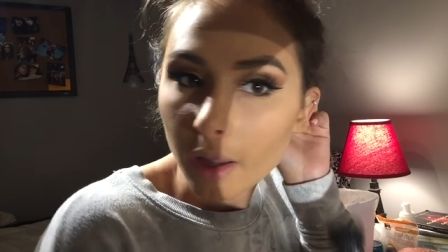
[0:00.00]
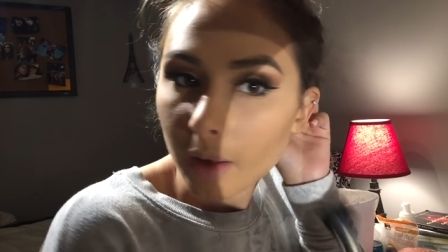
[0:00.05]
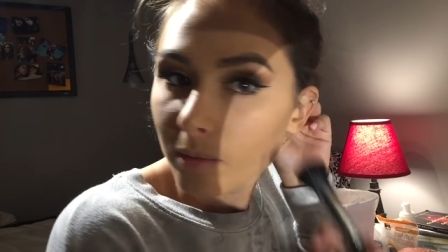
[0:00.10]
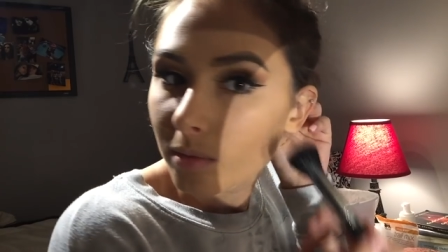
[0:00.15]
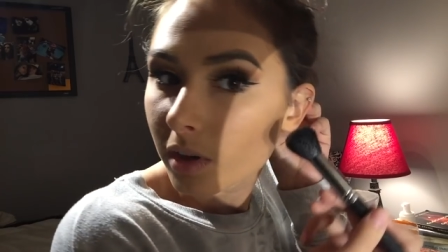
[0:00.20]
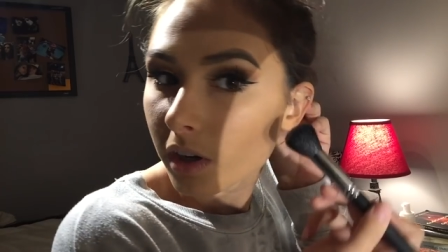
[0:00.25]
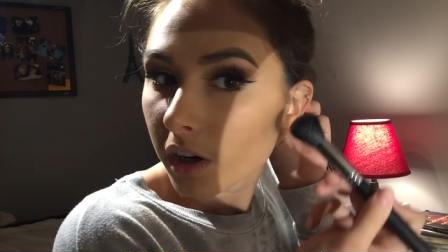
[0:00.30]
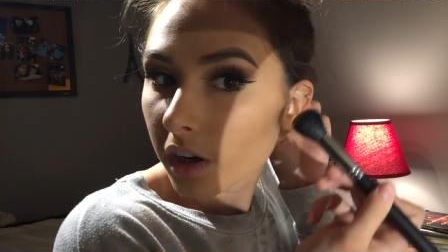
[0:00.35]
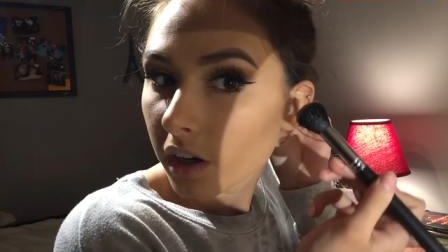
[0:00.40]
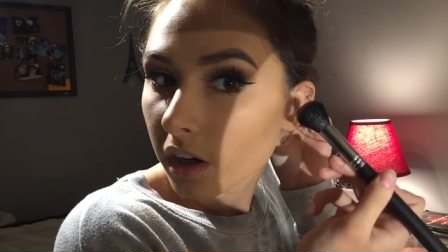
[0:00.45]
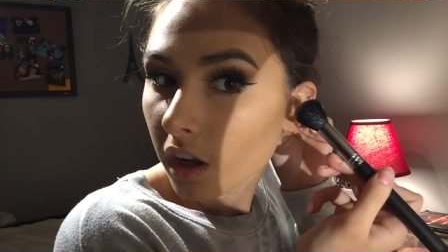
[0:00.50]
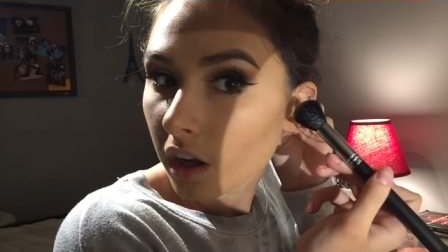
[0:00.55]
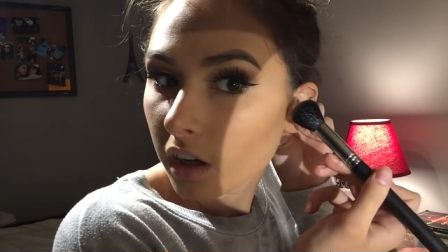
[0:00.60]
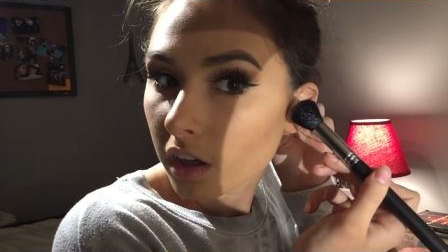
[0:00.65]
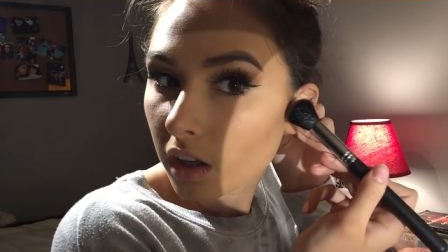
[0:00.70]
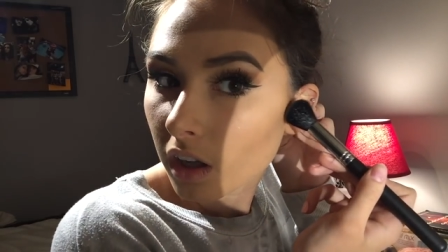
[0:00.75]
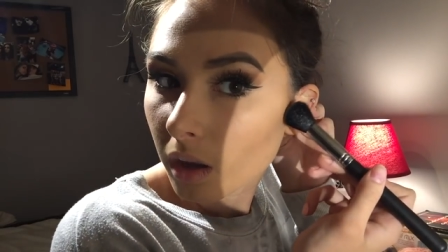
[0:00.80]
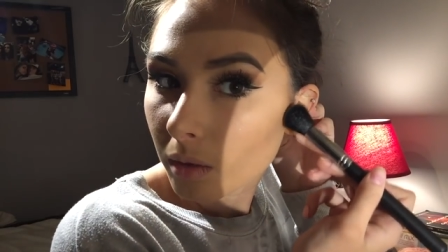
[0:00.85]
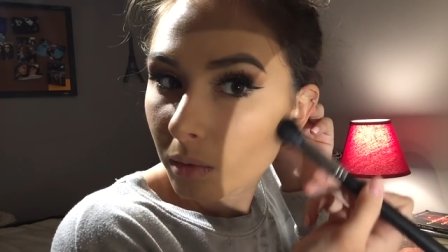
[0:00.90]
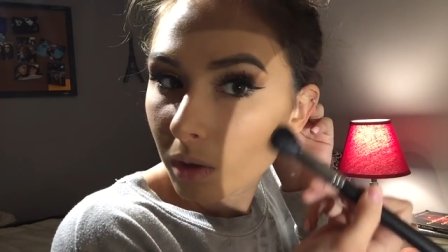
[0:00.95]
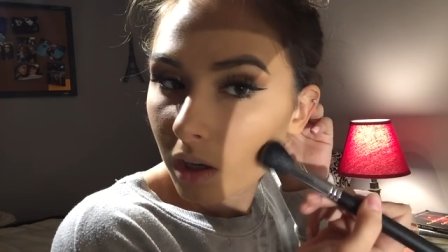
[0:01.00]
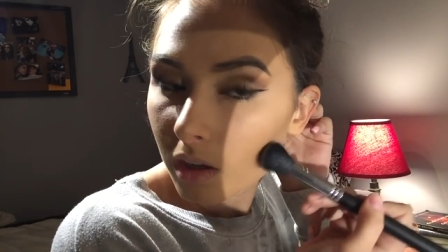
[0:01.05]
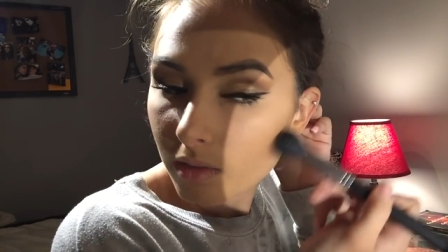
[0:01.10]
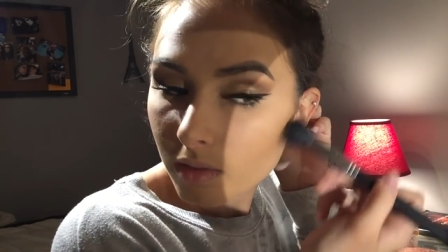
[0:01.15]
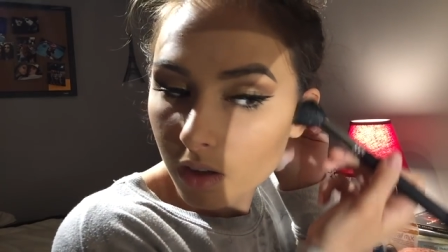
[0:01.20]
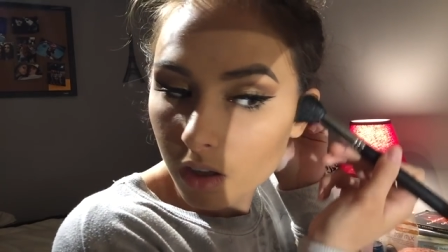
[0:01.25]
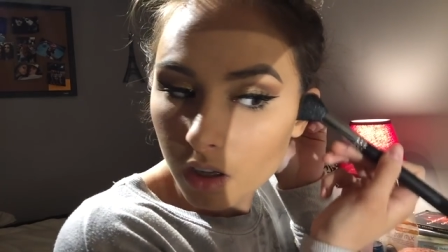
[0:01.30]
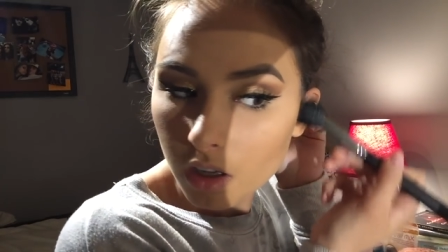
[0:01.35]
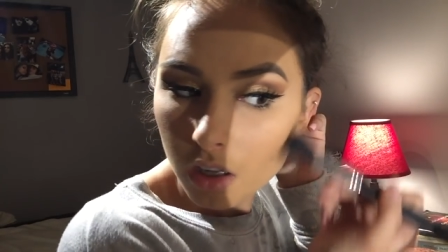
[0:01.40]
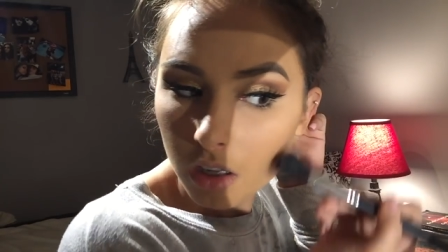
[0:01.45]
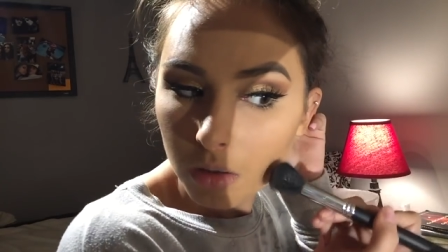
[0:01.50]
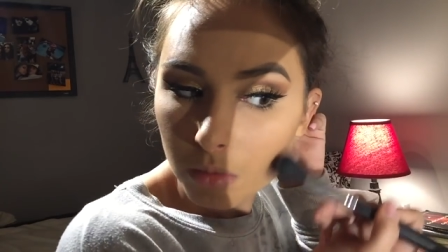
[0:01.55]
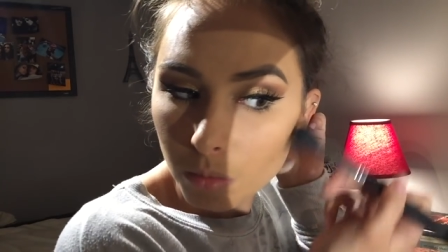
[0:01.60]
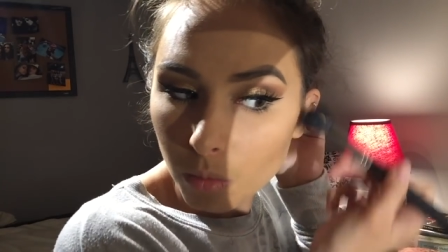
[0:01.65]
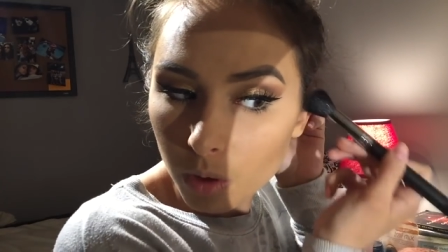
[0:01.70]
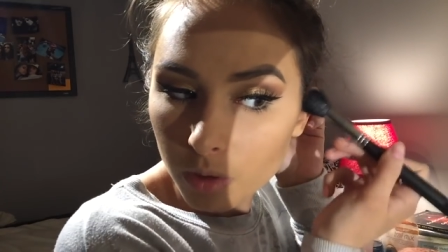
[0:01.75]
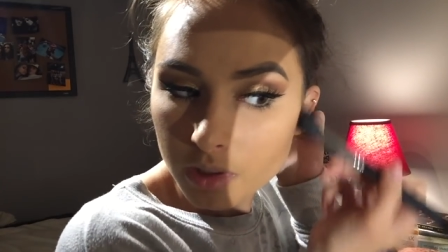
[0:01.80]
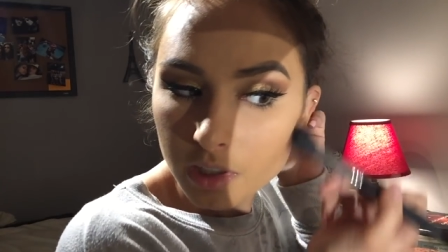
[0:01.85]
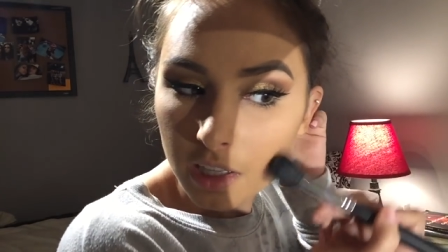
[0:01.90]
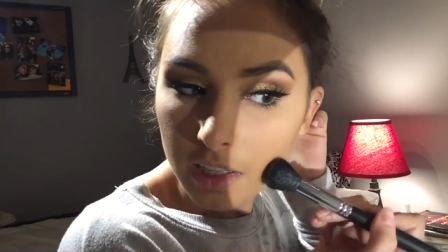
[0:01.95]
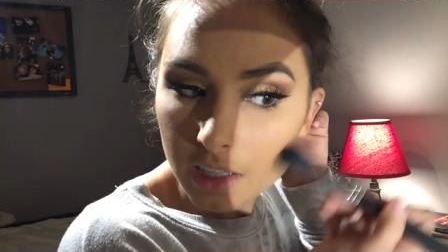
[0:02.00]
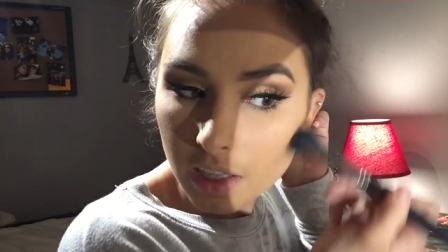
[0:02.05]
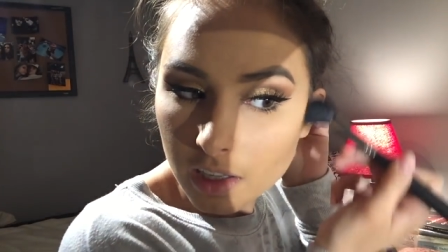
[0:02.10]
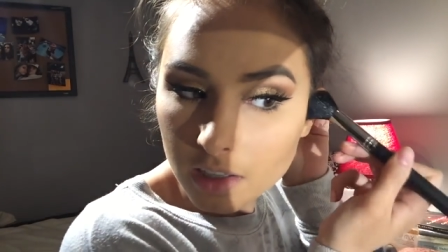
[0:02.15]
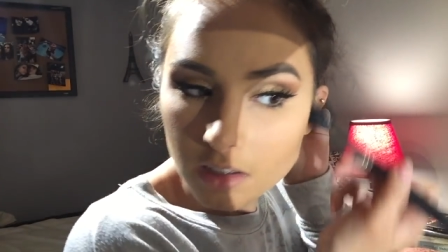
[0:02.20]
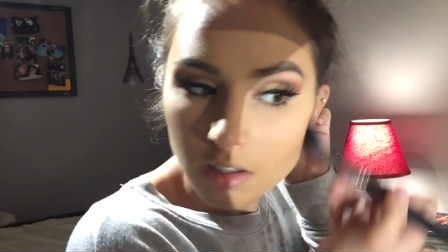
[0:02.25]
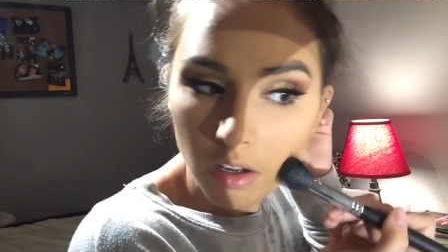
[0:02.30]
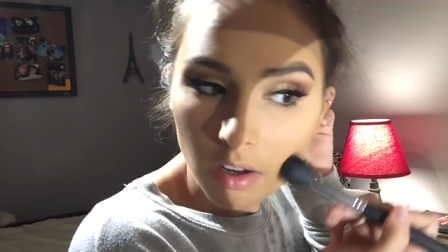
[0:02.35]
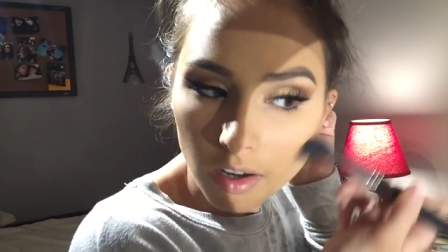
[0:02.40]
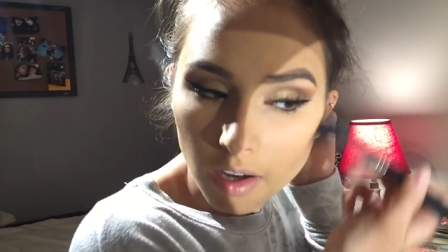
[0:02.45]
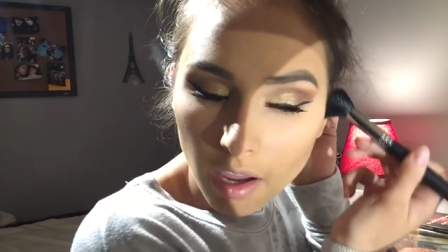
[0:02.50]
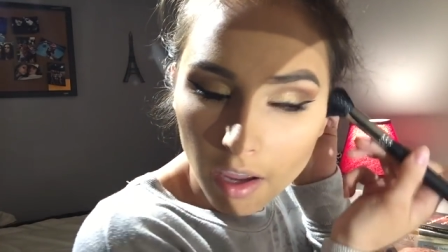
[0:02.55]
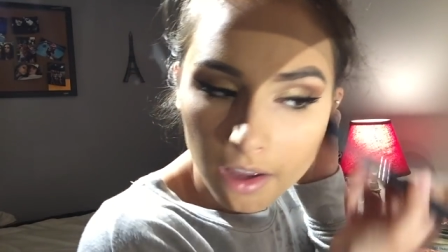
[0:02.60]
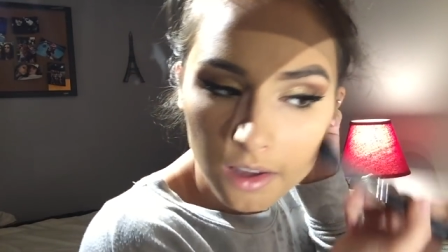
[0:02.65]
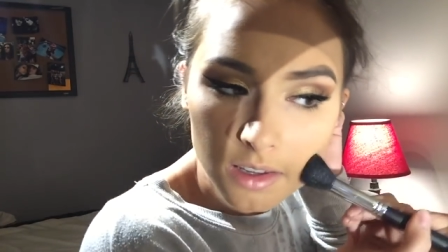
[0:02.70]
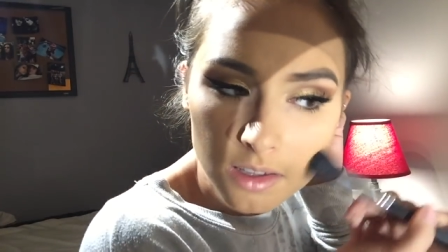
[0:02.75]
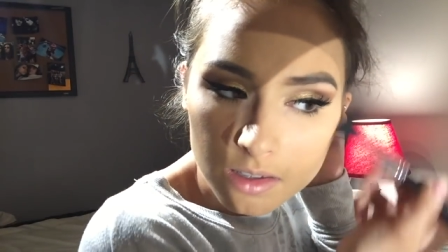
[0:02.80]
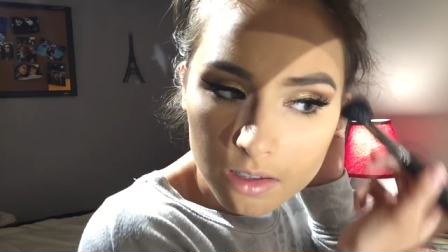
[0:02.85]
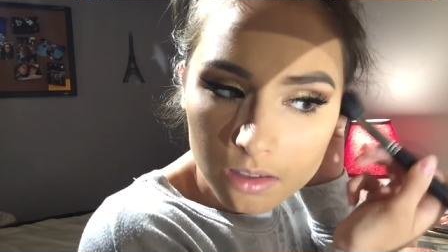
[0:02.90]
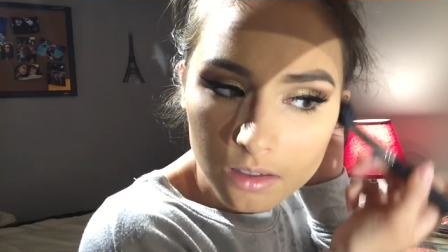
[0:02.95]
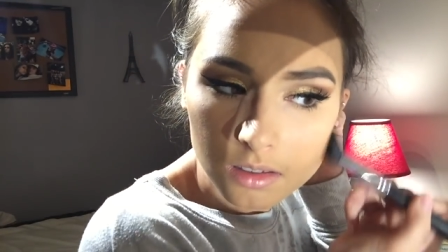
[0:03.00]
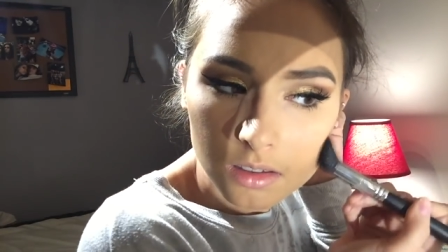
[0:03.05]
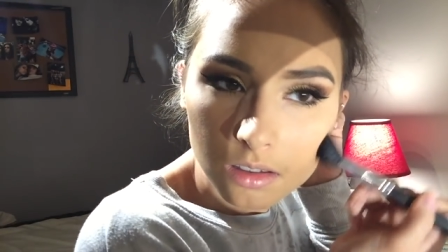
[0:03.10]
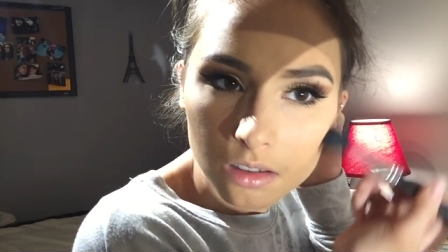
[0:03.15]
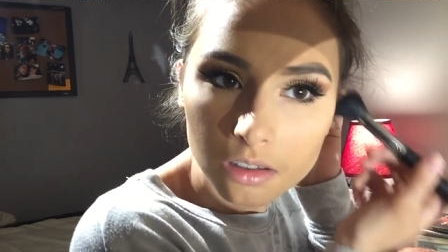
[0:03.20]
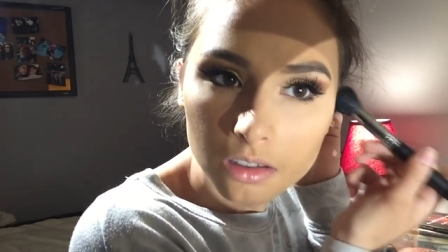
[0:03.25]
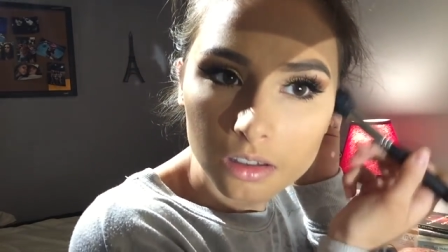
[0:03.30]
I'm not a very good multitasker, guys.